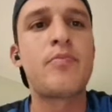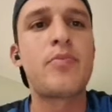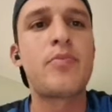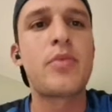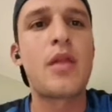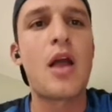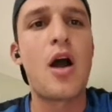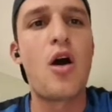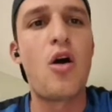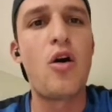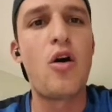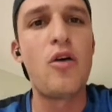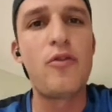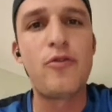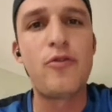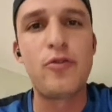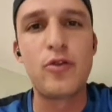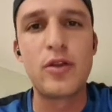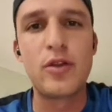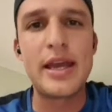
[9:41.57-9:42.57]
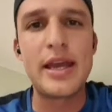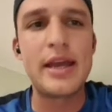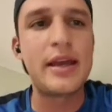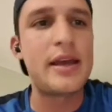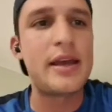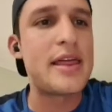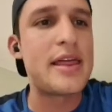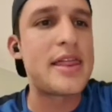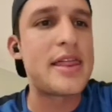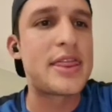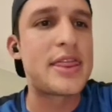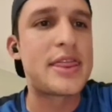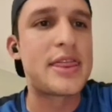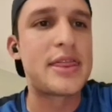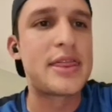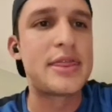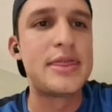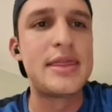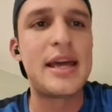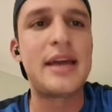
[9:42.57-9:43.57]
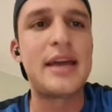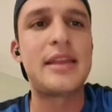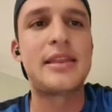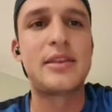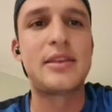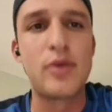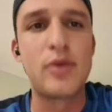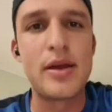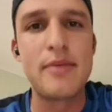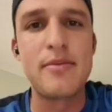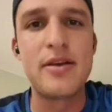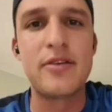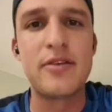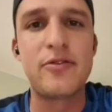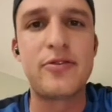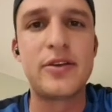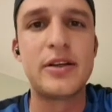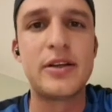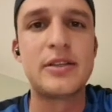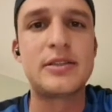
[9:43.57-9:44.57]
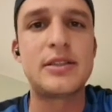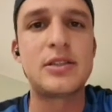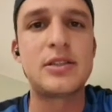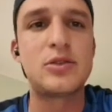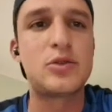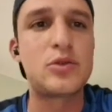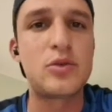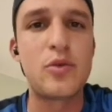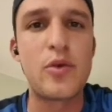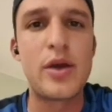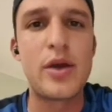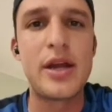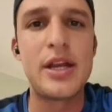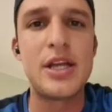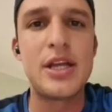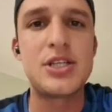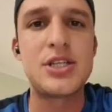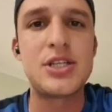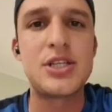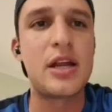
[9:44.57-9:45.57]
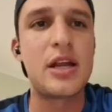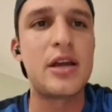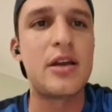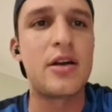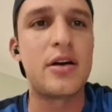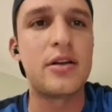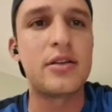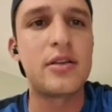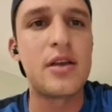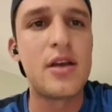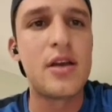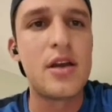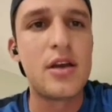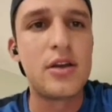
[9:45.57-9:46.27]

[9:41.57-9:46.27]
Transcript: hopefully the 3 midfielders we initially got.